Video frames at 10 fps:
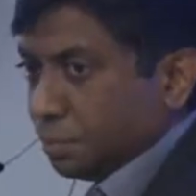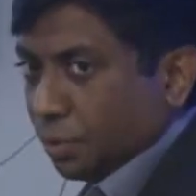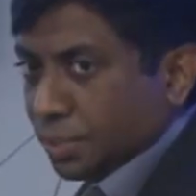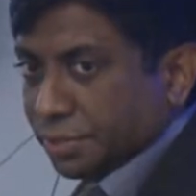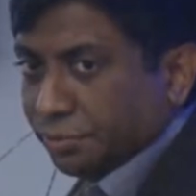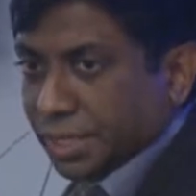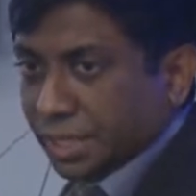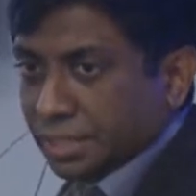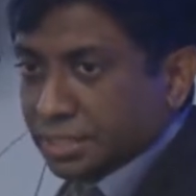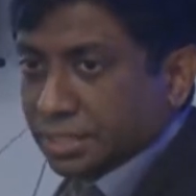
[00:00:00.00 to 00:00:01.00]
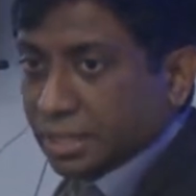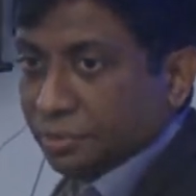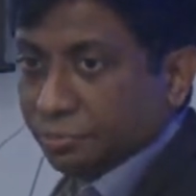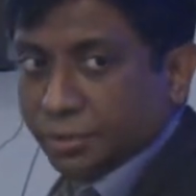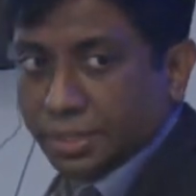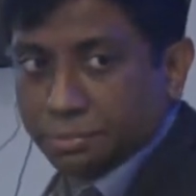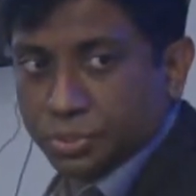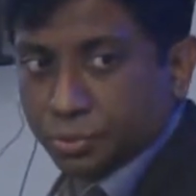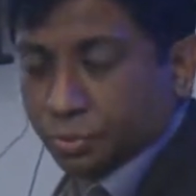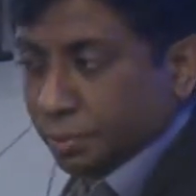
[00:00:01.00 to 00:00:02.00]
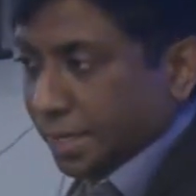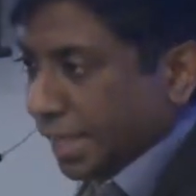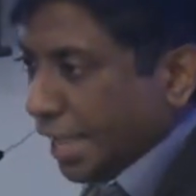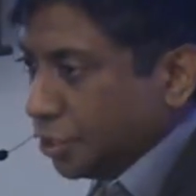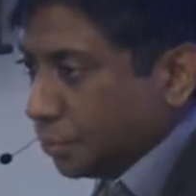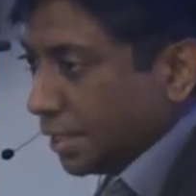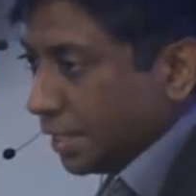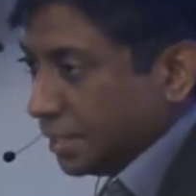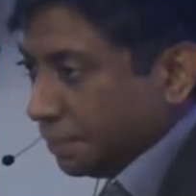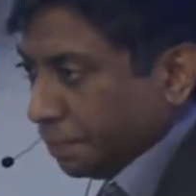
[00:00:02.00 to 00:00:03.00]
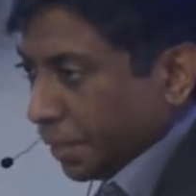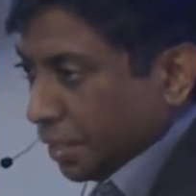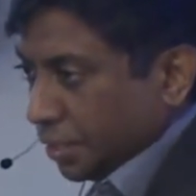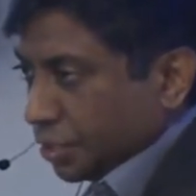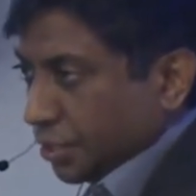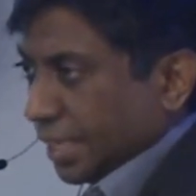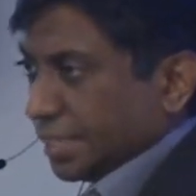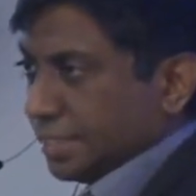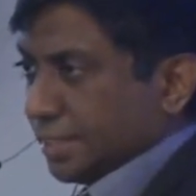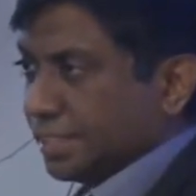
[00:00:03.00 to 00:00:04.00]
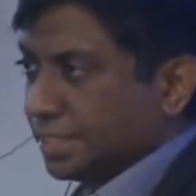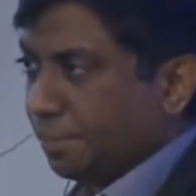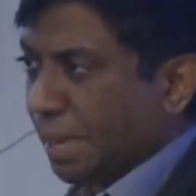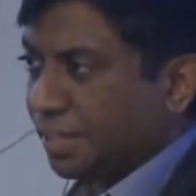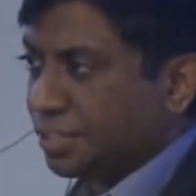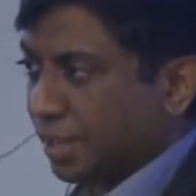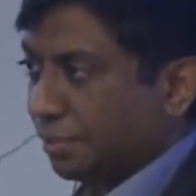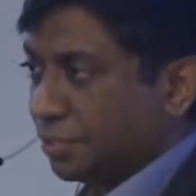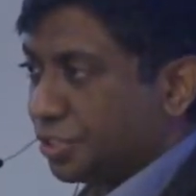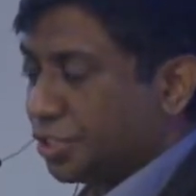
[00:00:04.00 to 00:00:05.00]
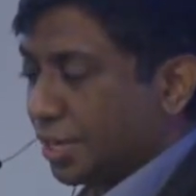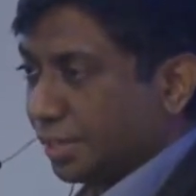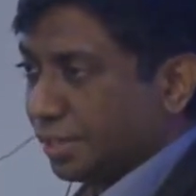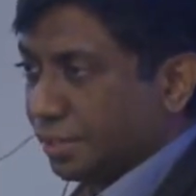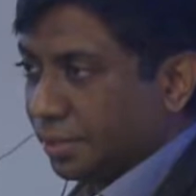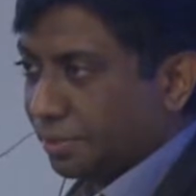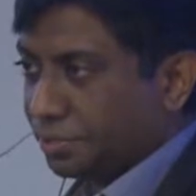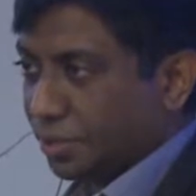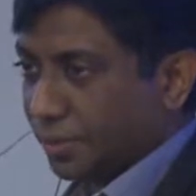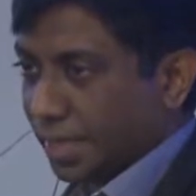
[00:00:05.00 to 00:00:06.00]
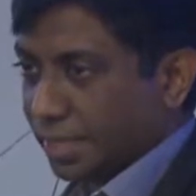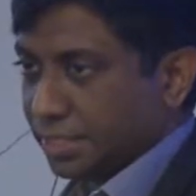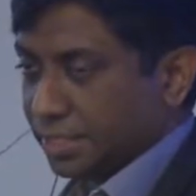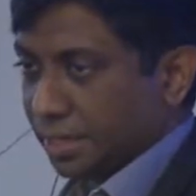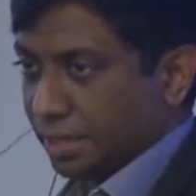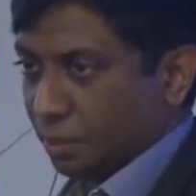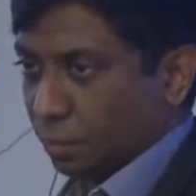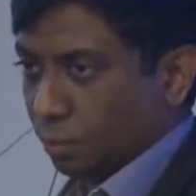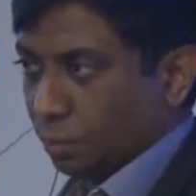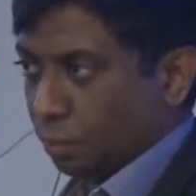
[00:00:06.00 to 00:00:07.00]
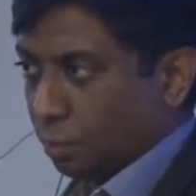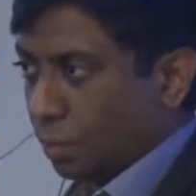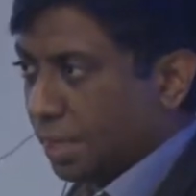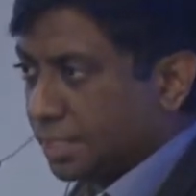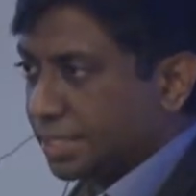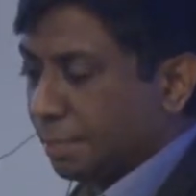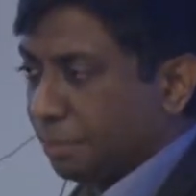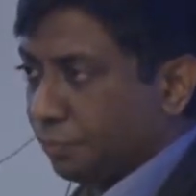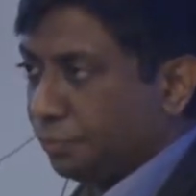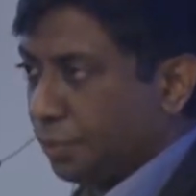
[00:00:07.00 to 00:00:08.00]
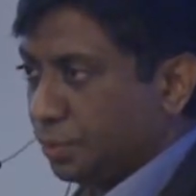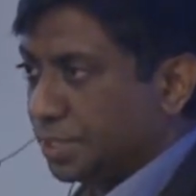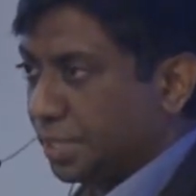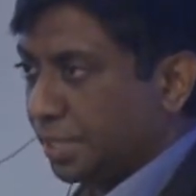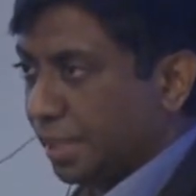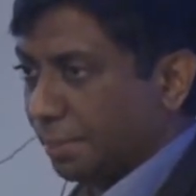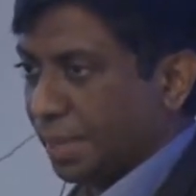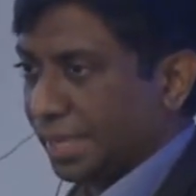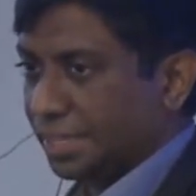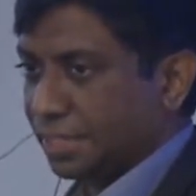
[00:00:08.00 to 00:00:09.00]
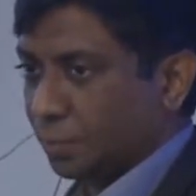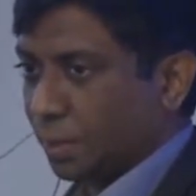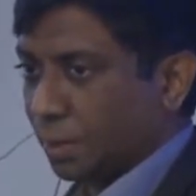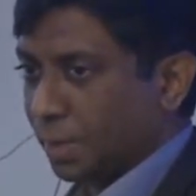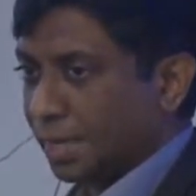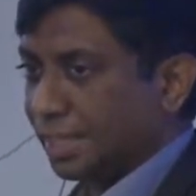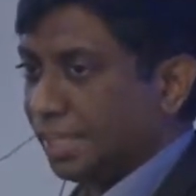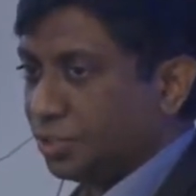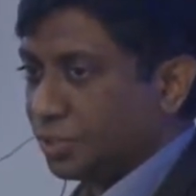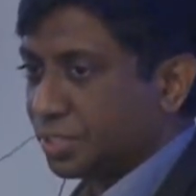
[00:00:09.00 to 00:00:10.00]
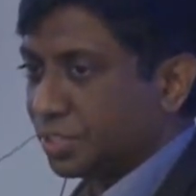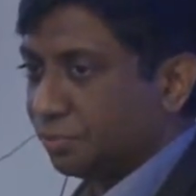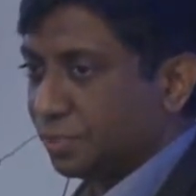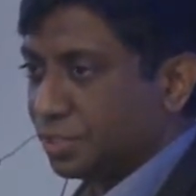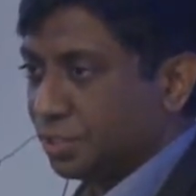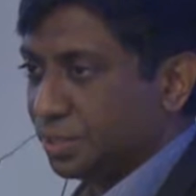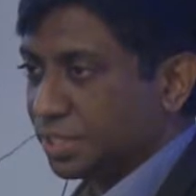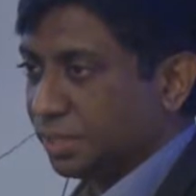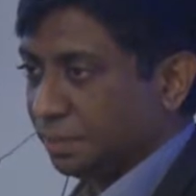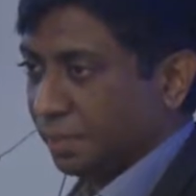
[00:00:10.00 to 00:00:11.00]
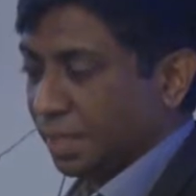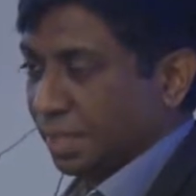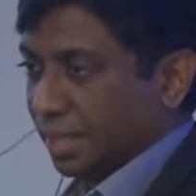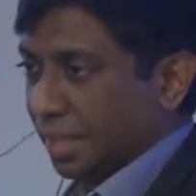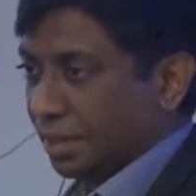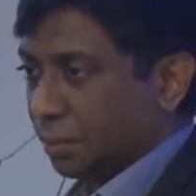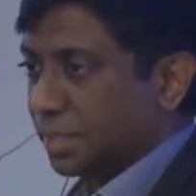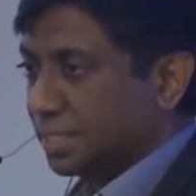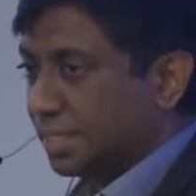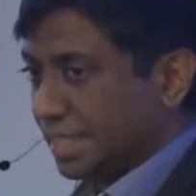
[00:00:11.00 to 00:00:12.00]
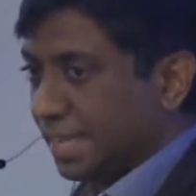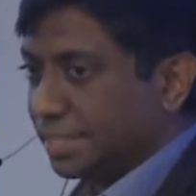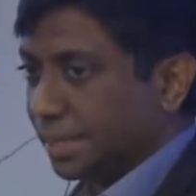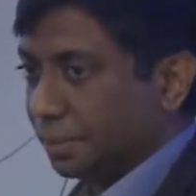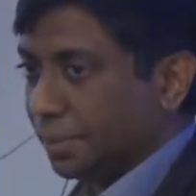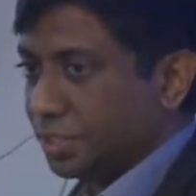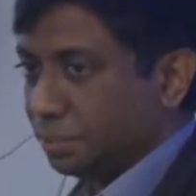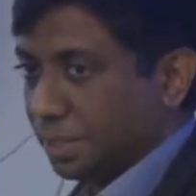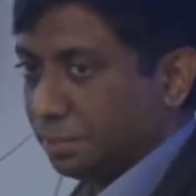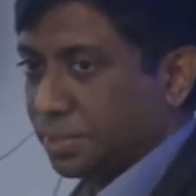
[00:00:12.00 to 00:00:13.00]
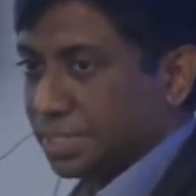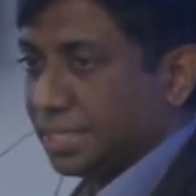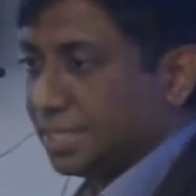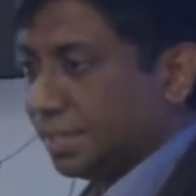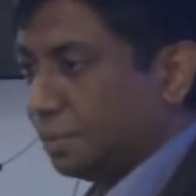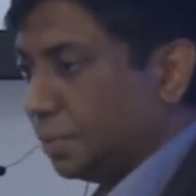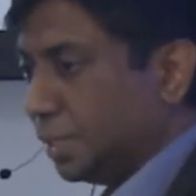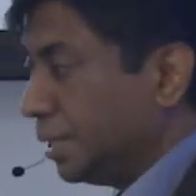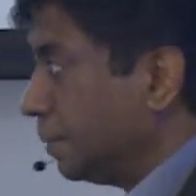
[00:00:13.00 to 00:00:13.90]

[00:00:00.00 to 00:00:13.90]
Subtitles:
more difficult for them to engage with it. So that's the balance you have to strike. You have to look at what type of user am I getting, what are the interests of this user, and what's the data I'm going to be presenting them with.